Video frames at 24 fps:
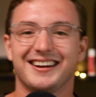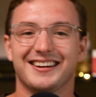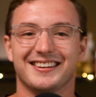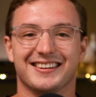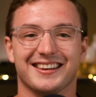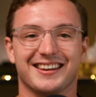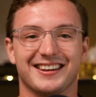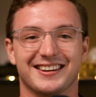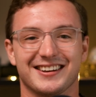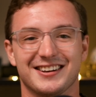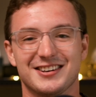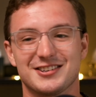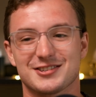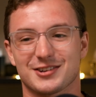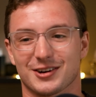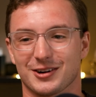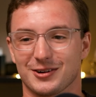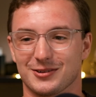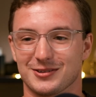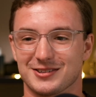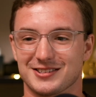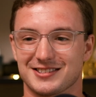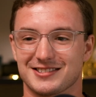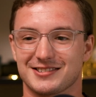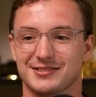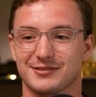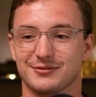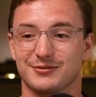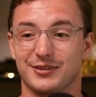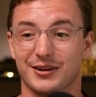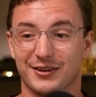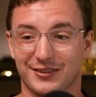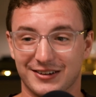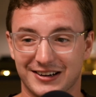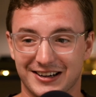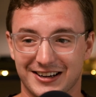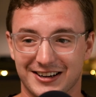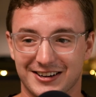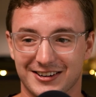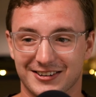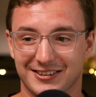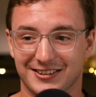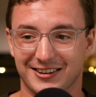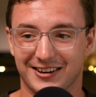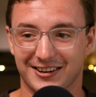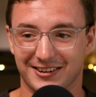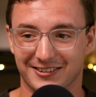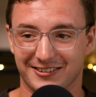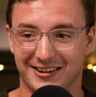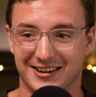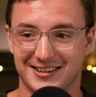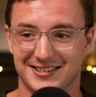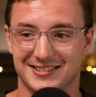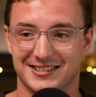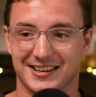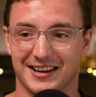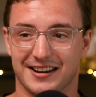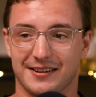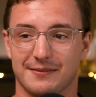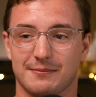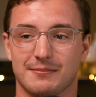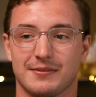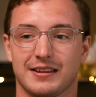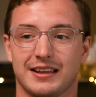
That intro was very interesting.